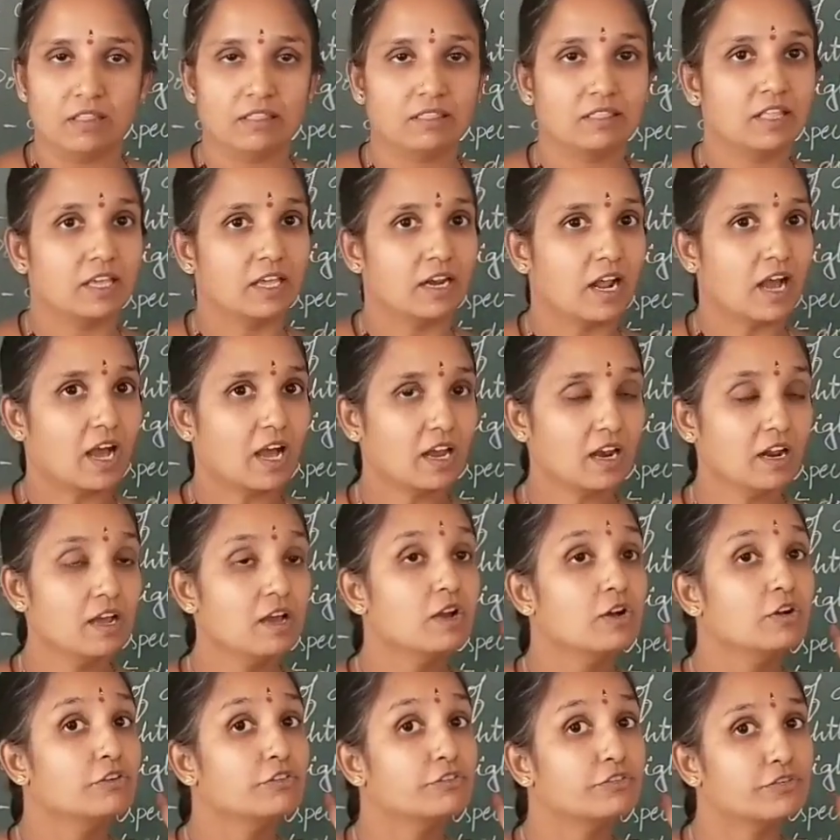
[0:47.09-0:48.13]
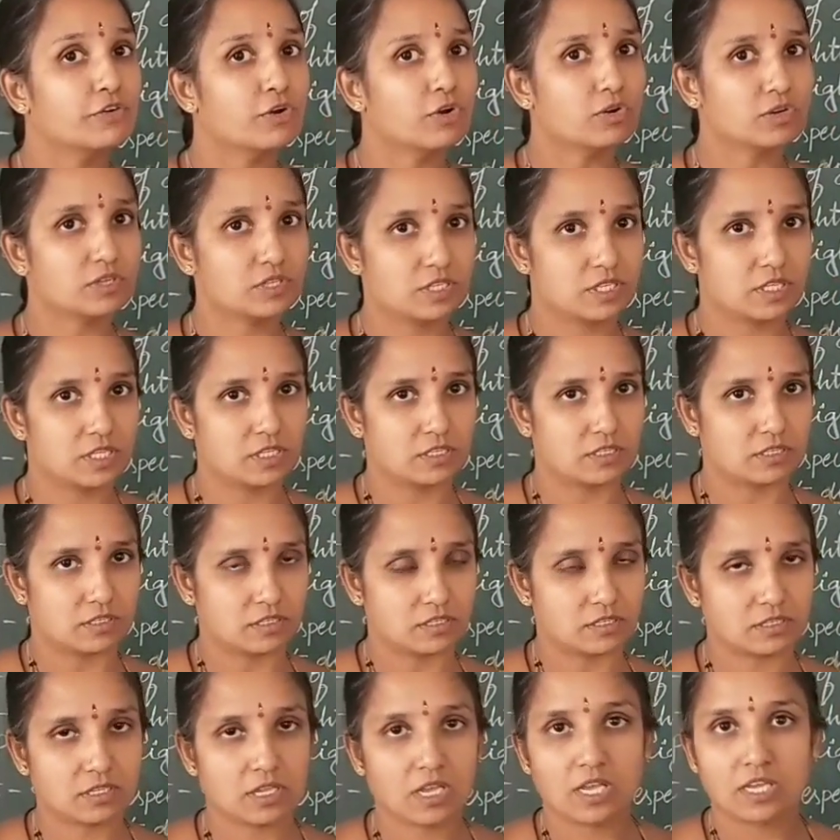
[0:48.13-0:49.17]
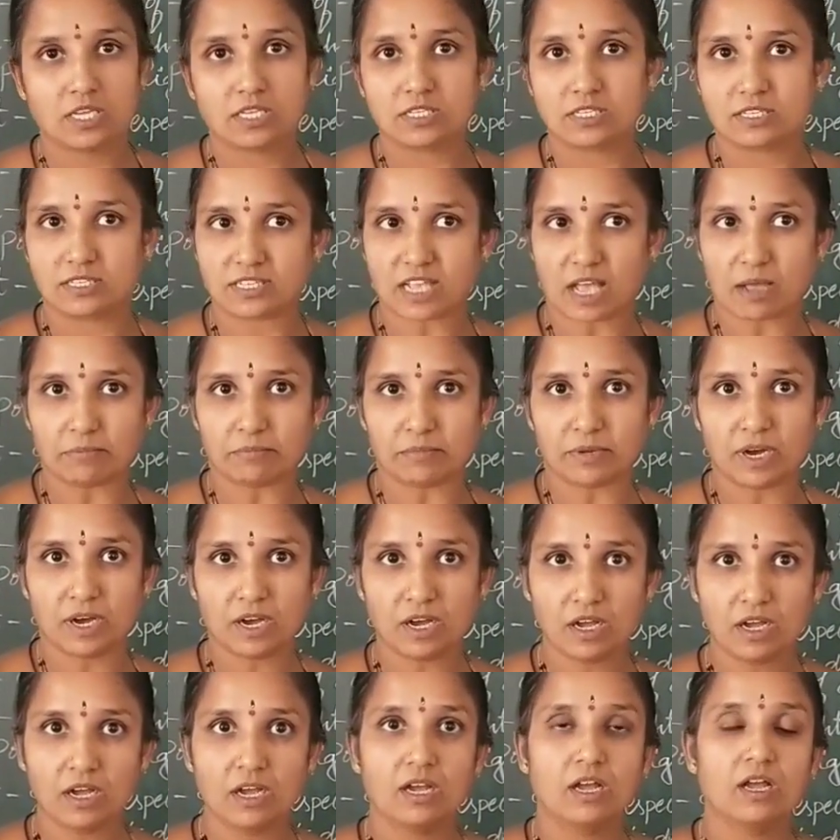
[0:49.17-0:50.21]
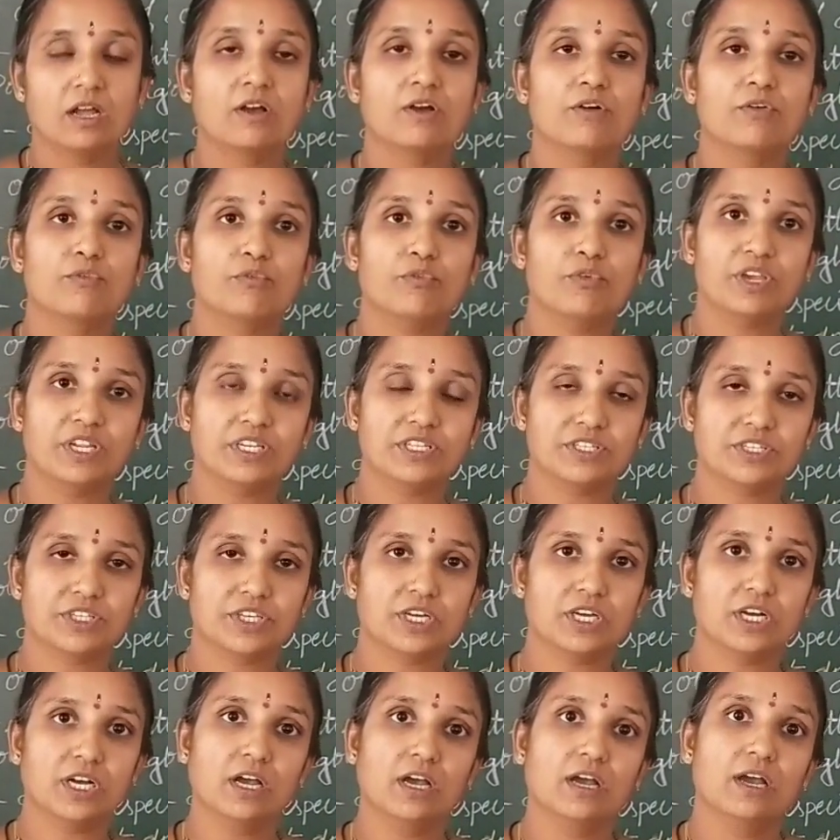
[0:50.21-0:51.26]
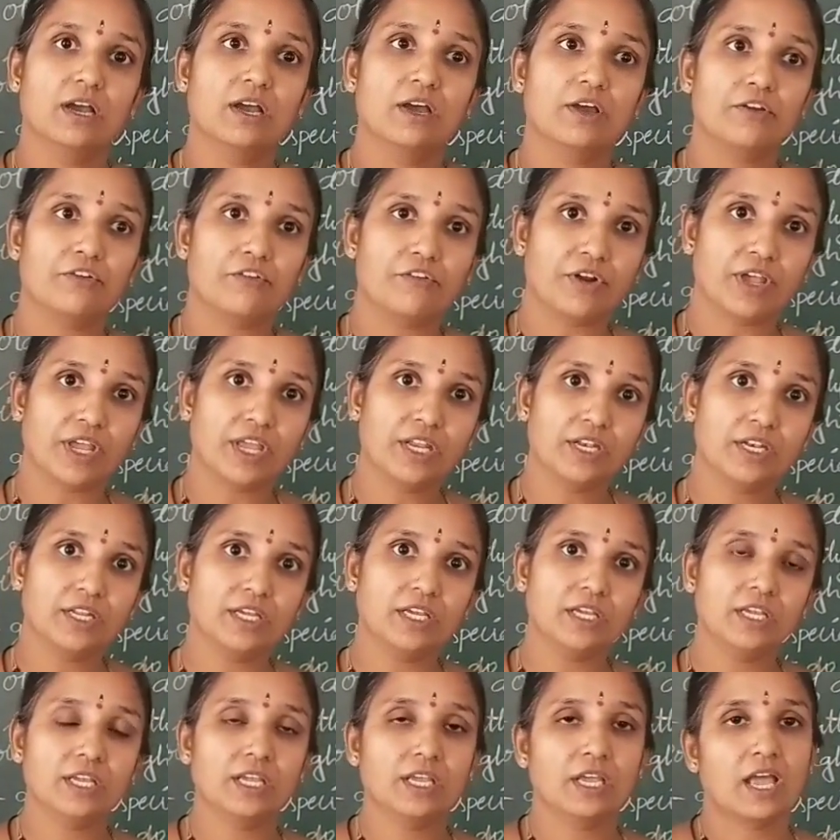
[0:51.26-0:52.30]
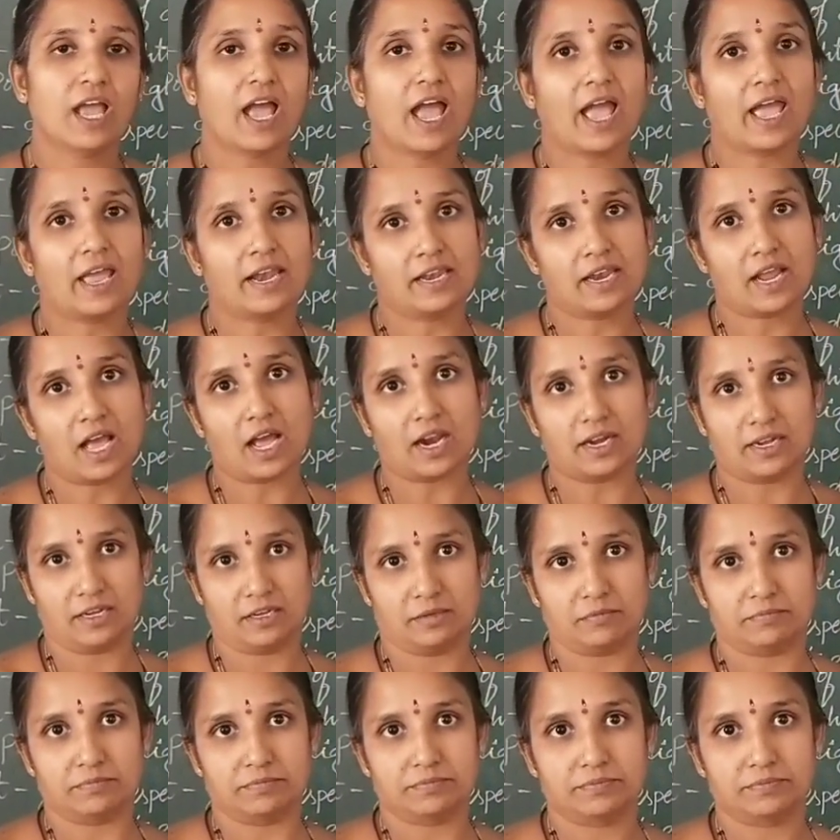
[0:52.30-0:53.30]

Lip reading: There are 4 seasons: summer, winter, rainy and autumn.